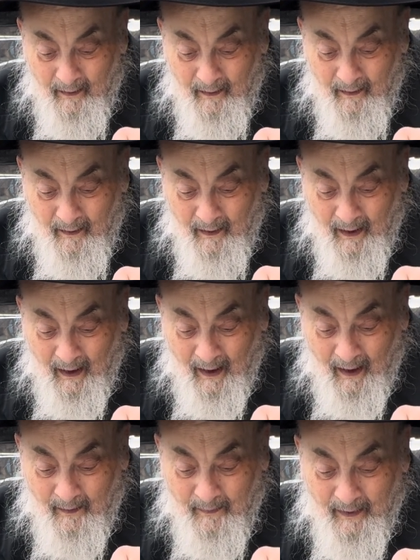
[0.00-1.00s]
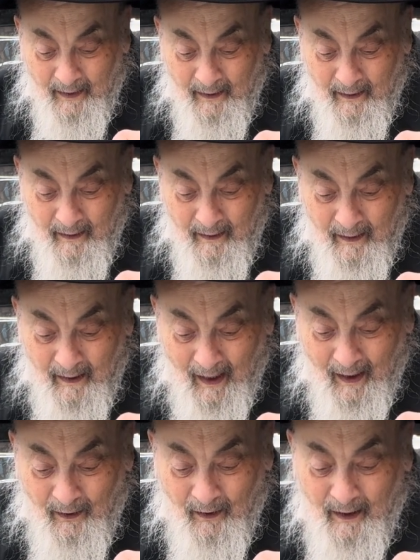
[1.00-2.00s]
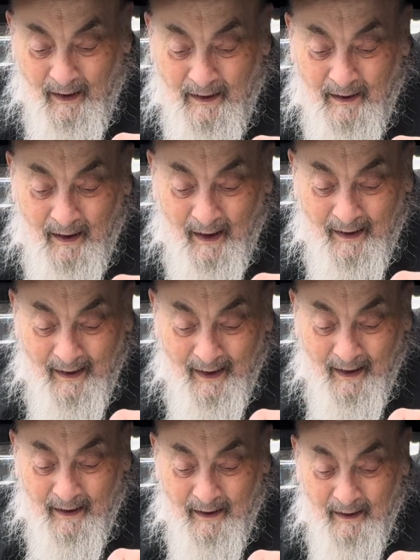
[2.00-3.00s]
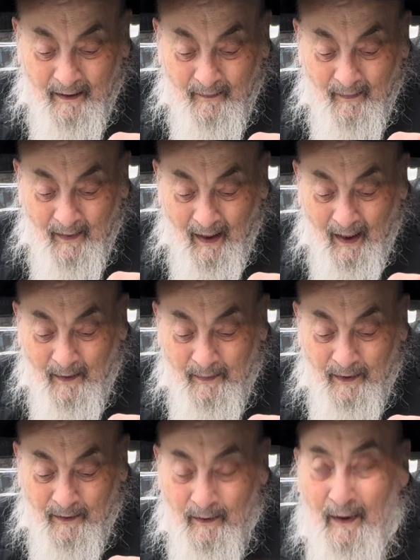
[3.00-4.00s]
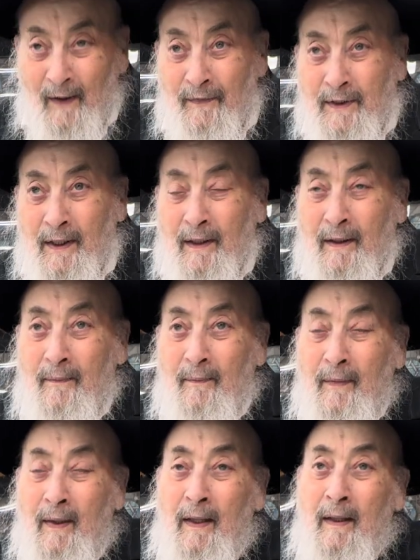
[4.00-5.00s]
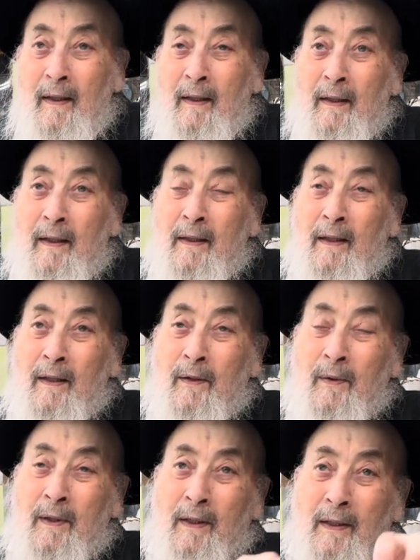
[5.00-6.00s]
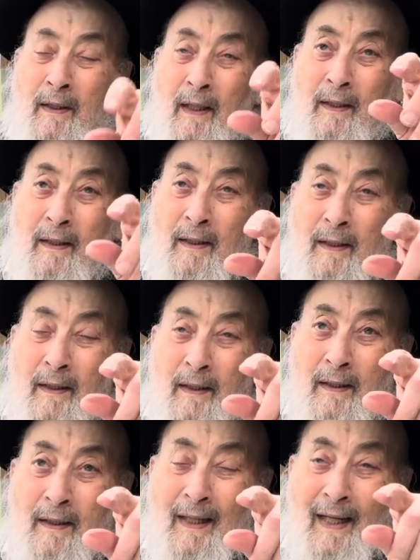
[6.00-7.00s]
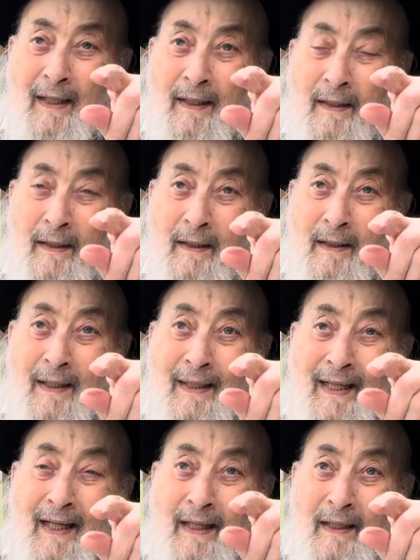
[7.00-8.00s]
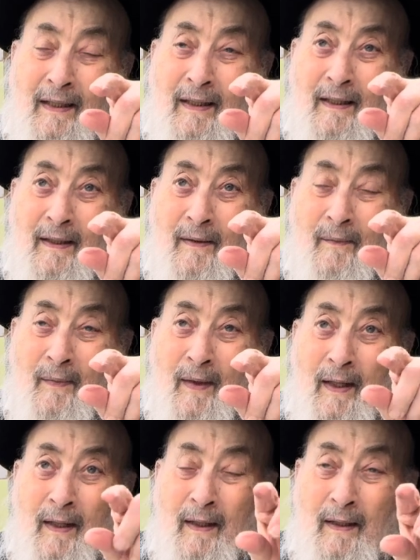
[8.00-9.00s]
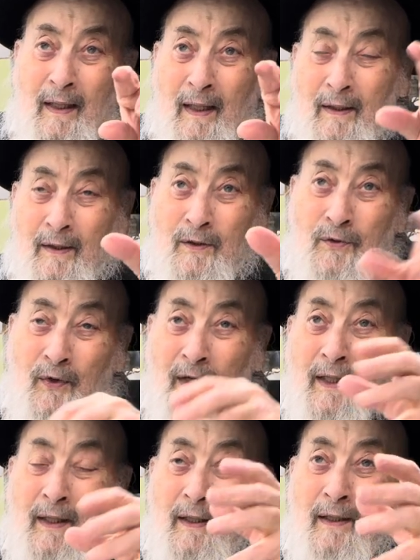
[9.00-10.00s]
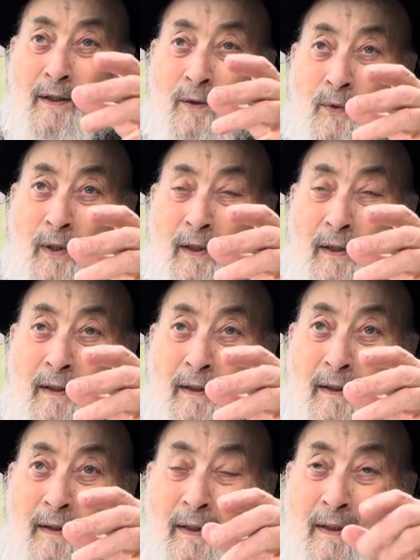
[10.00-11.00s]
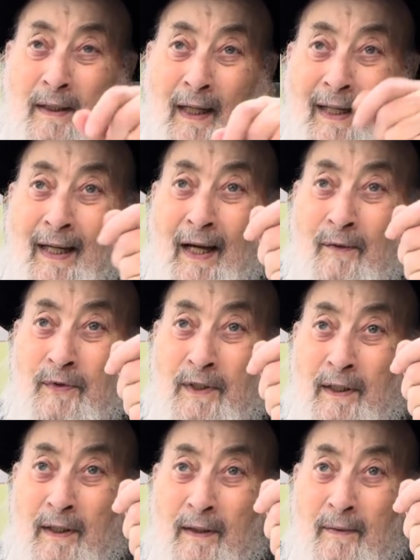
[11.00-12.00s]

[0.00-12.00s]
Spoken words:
or aber harachas hanigan habe hu hefsek. In other words, that the nigan that you're dragging in the word is like a hefsek.